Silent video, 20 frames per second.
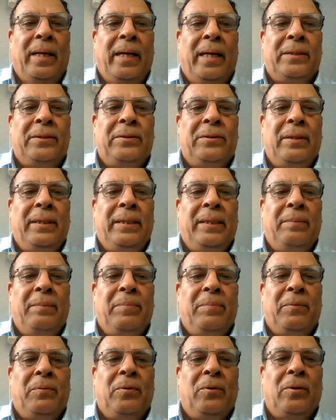Actually,
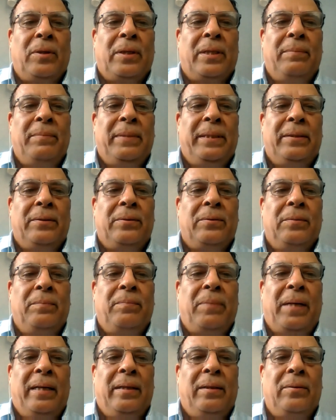before coming to
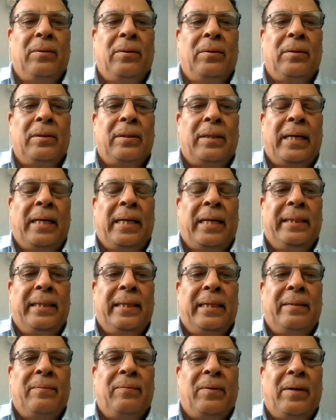Bangkok, I
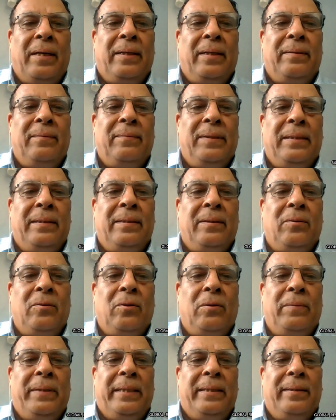had fallen with the
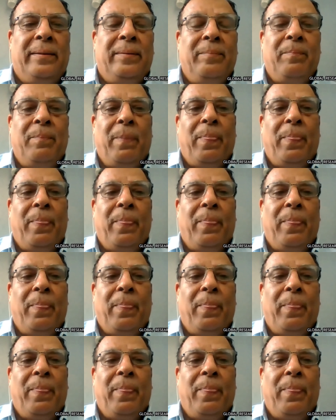COVID,